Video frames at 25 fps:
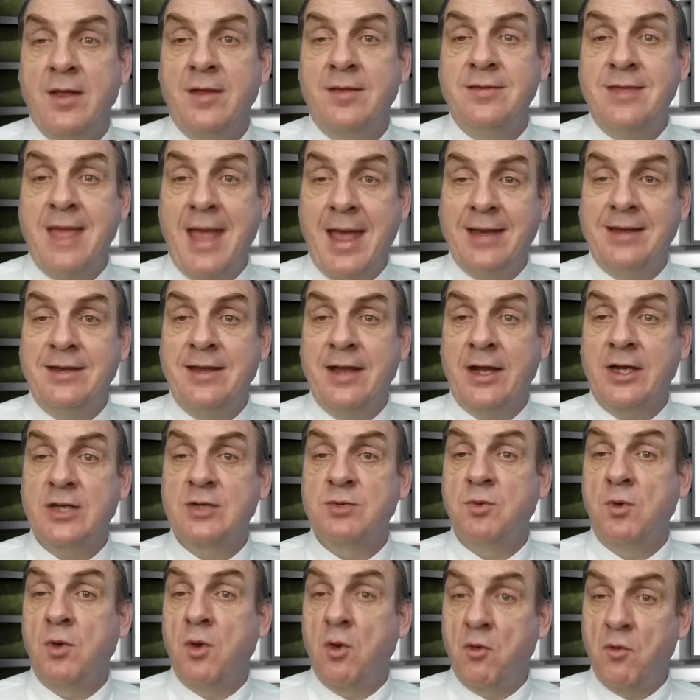That text
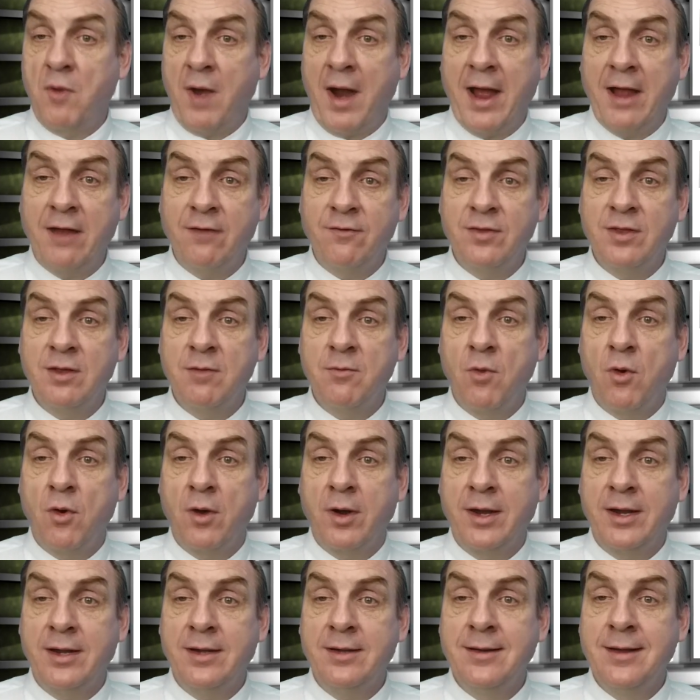will arrive in the
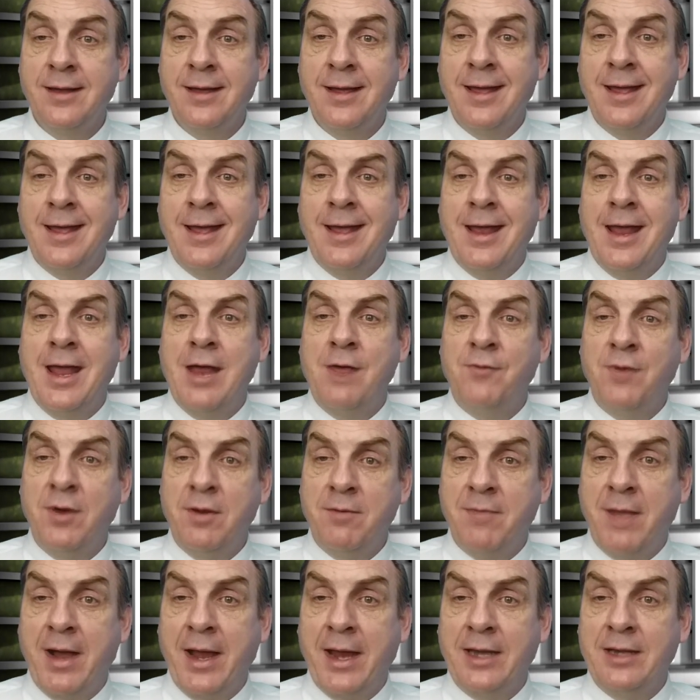morning and
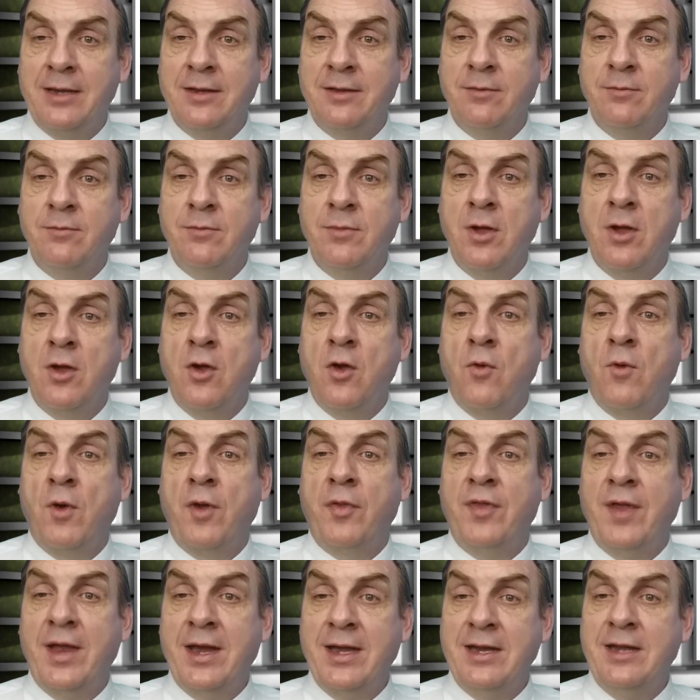remind them what
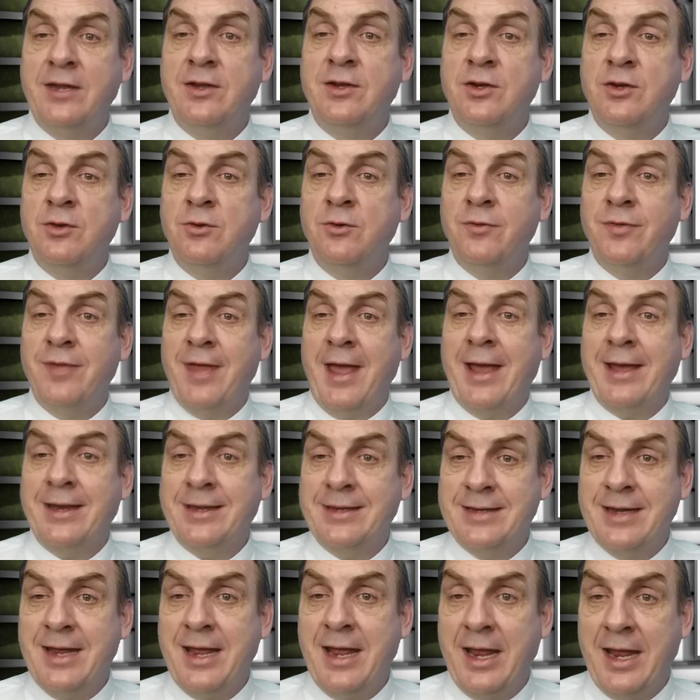they need to do that
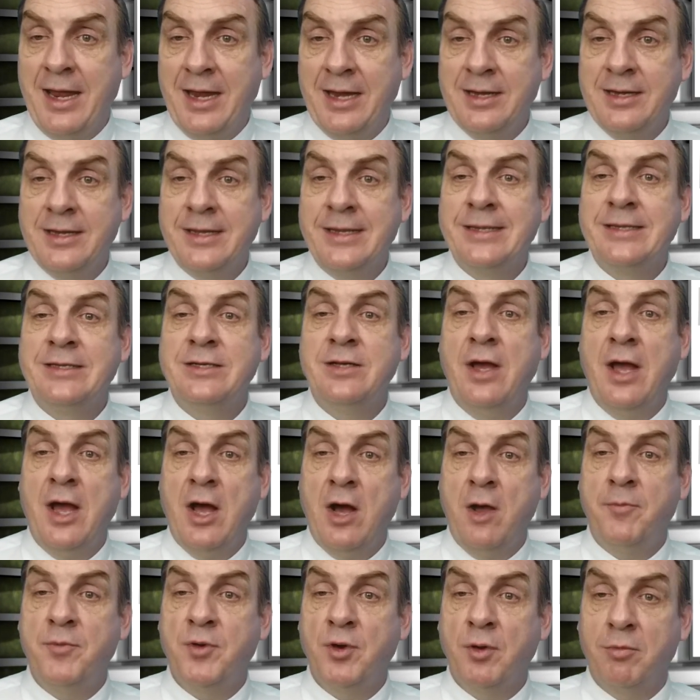day to
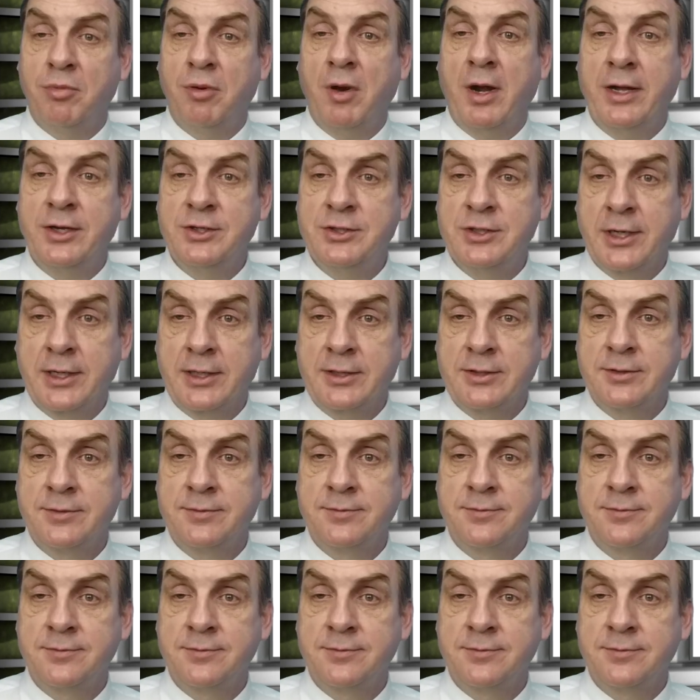help your project.